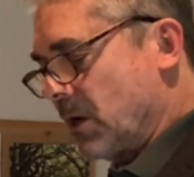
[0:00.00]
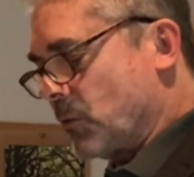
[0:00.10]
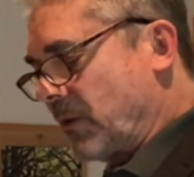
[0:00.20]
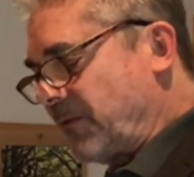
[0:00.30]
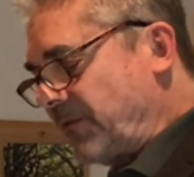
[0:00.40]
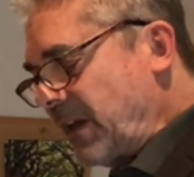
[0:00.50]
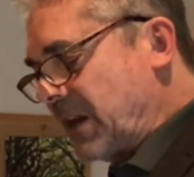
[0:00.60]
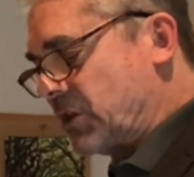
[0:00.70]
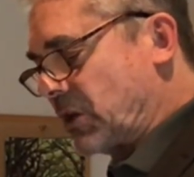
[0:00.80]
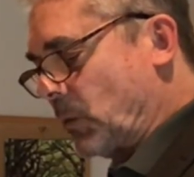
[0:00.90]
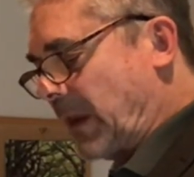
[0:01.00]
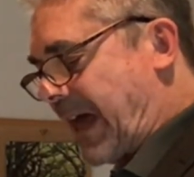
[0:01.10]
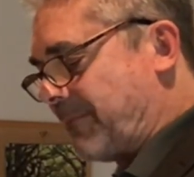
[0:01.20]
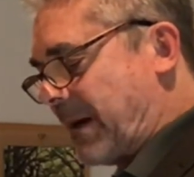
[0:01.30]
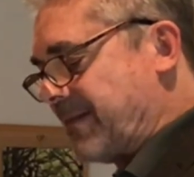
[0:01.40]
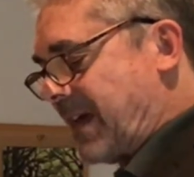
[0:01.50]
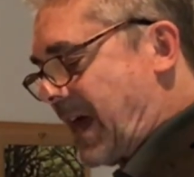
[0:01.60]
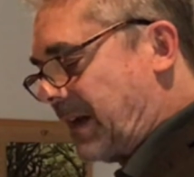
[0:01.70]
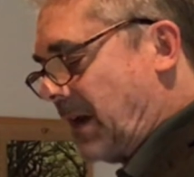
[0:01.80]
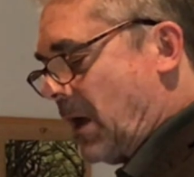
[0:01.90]
refinishing will have by
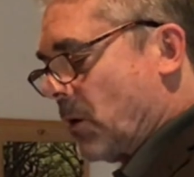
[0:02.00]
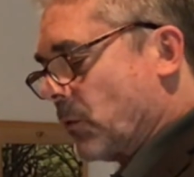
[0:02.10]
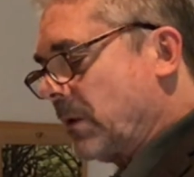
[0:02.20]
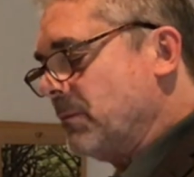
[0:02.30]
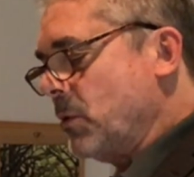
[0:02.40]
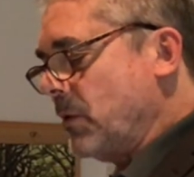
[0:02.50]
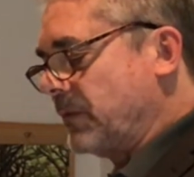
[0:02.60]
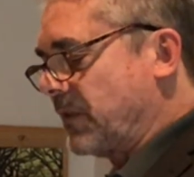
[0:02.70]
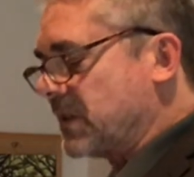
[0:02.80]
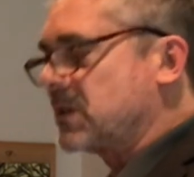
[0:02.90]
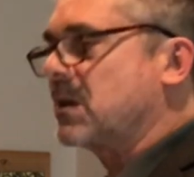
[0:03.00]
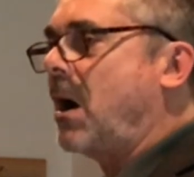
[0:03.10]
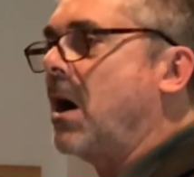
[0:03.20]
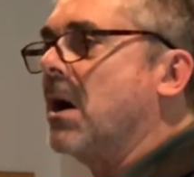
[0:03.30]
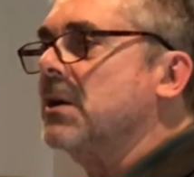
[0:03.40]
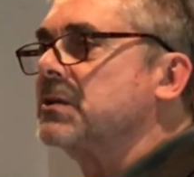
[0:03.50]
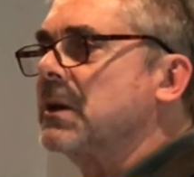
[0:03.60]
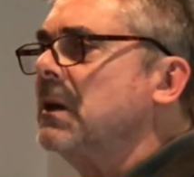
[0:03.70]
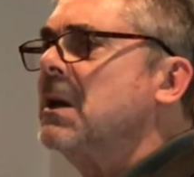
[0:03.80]
then removed the scars and